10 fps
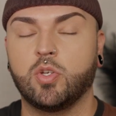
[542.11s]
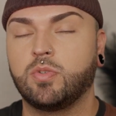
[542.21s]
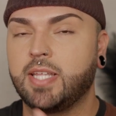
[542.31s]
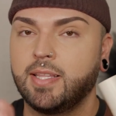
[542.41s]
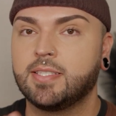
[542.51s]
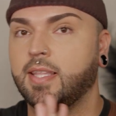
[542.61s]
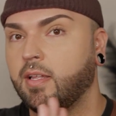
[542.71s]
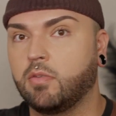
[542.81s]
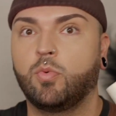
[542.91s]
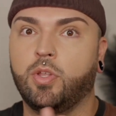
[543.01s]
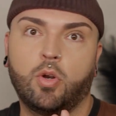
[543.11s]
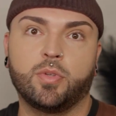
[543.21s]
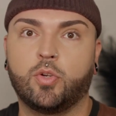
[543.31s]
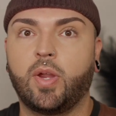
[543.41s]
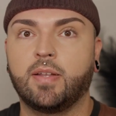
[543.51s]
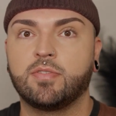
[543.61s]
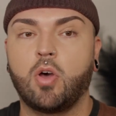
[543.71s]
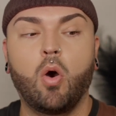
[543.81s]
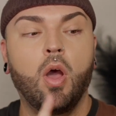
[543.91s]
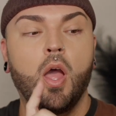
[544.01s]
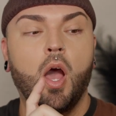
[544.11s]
So take this thing, you know, with a grain of salt.